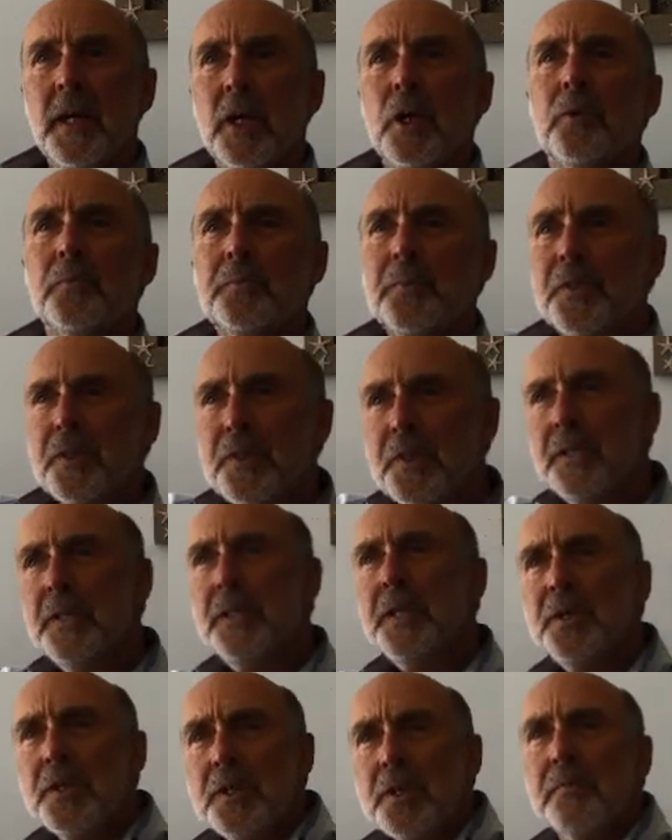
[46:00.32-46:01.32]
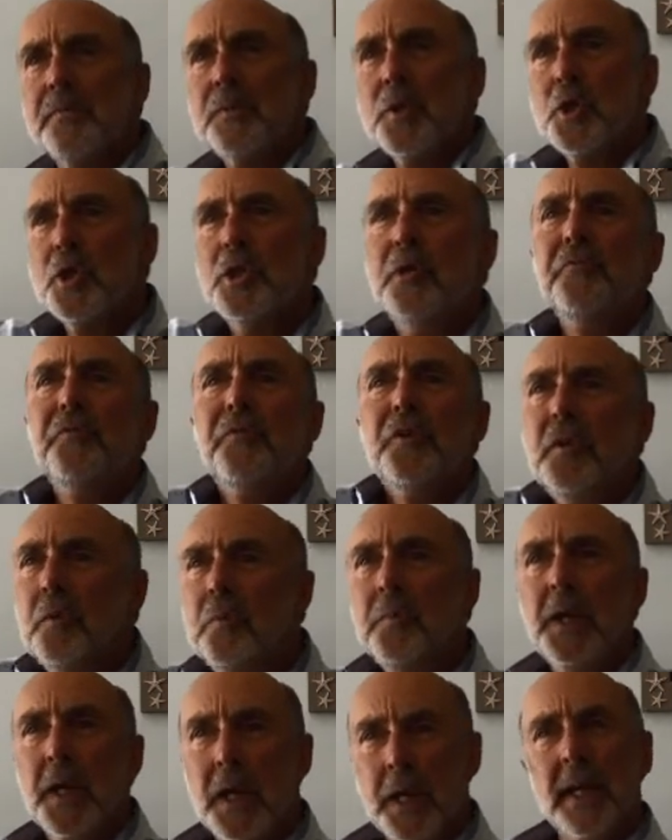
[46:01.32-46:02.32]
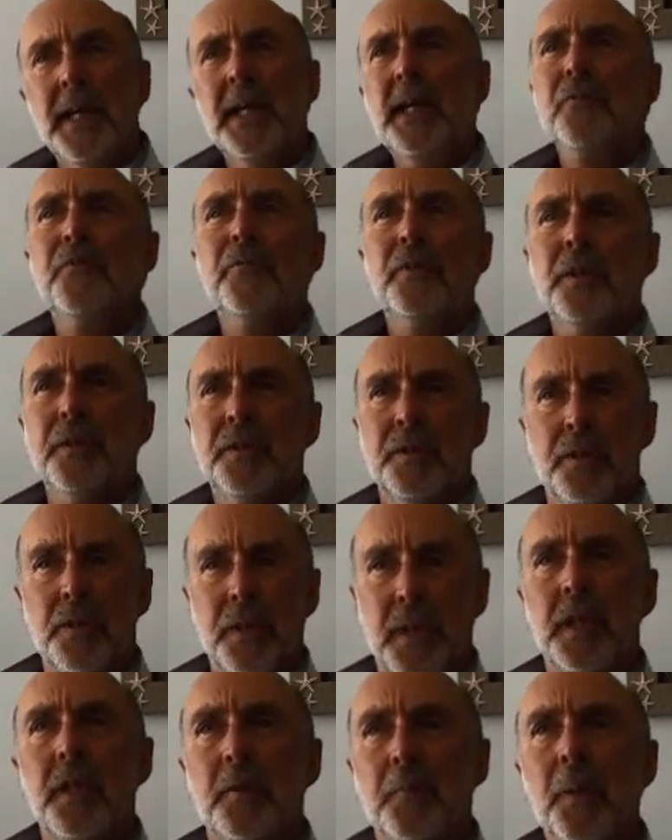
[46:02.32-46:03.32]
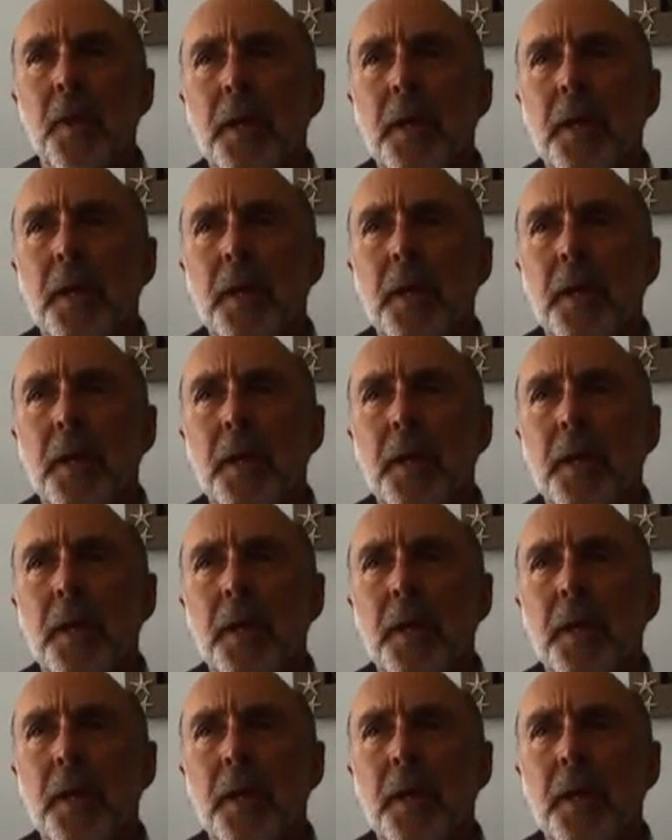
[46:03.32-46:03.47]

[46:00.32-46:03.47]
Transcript: help see some shift in behaviour can take